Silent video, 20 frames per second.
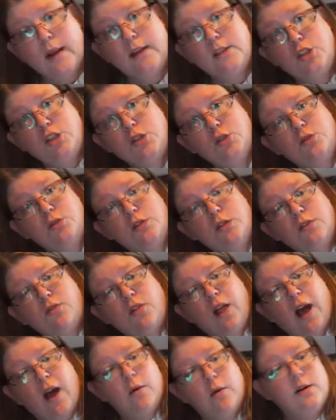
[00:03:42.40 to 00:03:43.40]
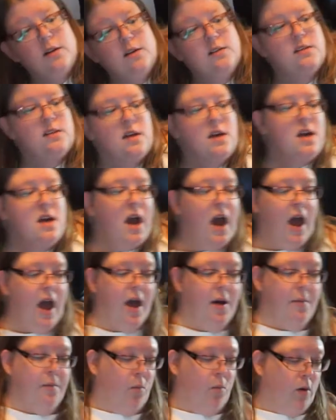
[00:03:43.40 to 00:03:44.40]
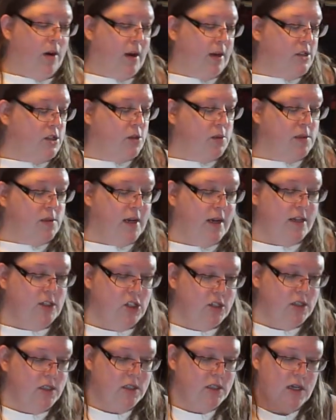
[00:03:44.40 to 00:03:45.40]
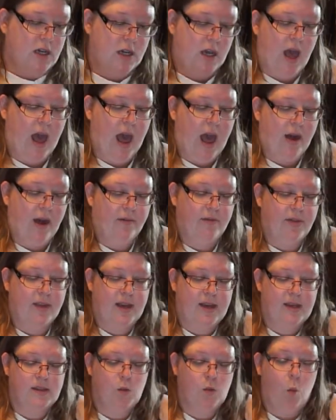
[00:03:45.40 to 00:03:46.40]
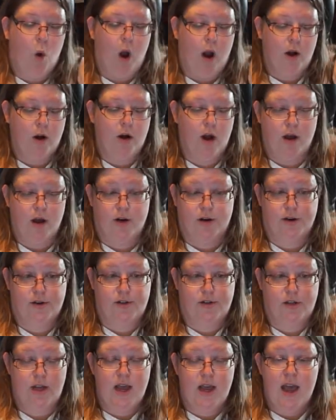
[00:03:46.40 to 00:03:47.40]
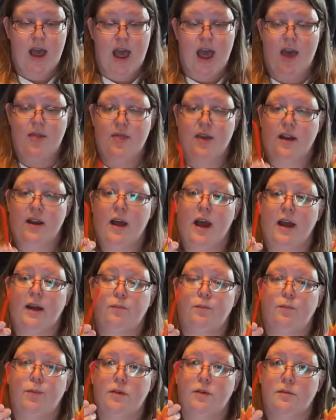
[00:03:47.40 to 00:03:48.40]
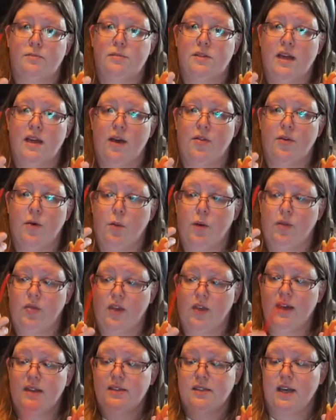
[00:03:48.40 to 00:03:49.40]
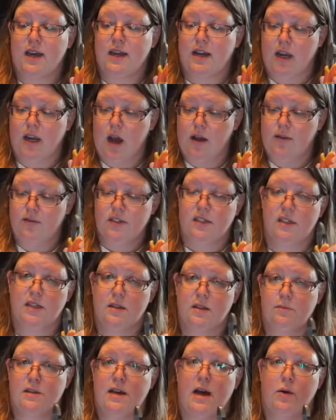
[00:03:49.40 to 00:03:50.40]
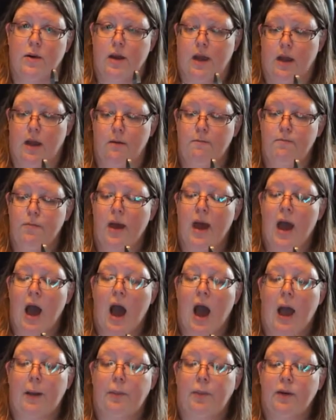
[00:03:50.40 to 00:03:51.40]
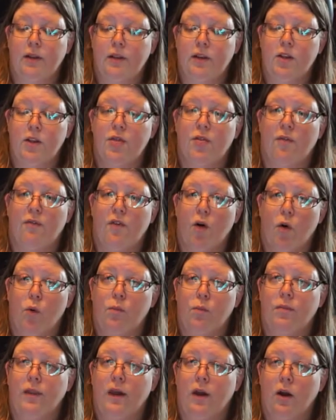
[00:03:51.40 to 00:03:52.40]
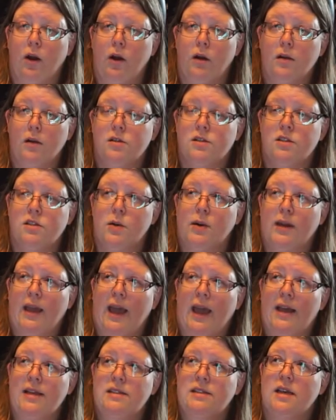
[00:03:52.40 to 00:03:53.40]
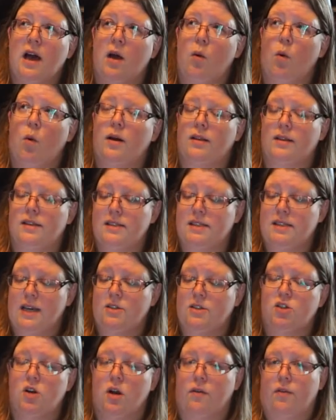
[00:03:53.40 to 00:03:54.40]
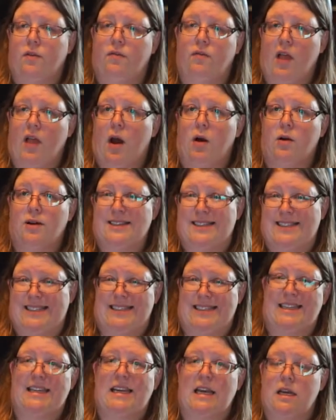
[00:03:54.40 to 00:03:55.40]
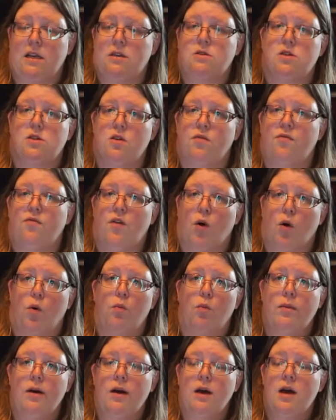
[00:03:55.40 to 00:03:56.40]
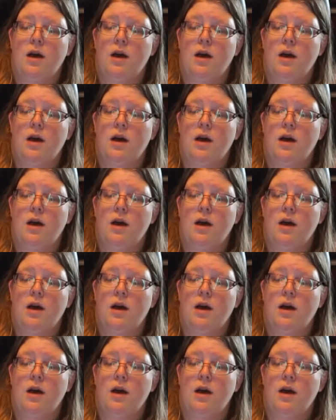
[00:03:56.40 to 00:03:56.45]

I choose the flowers, what I do is I just have these wire cutters. And then I put them together with this and I kind of stick them down in. I put the foam there, so in case I want the center of the flower to stick into the foam,